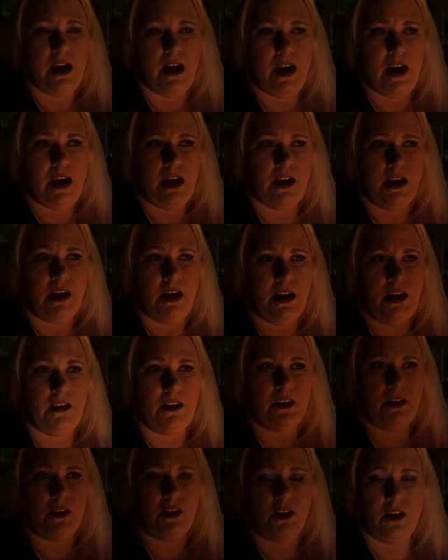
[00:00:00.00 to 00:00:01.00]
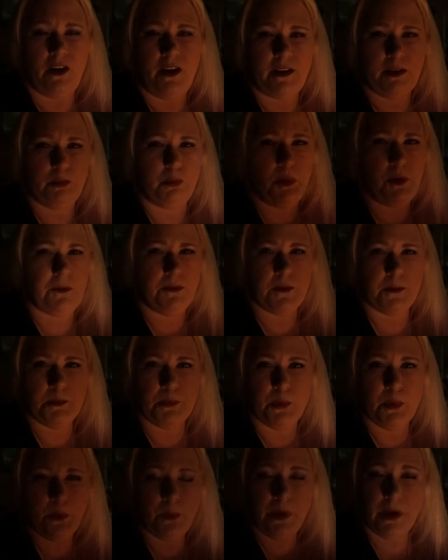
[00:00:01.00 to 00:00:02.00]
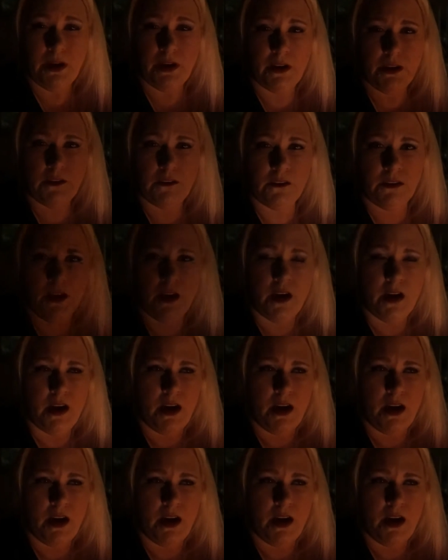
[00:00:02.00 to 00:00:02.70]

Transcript: and her ex-boyfriend broke in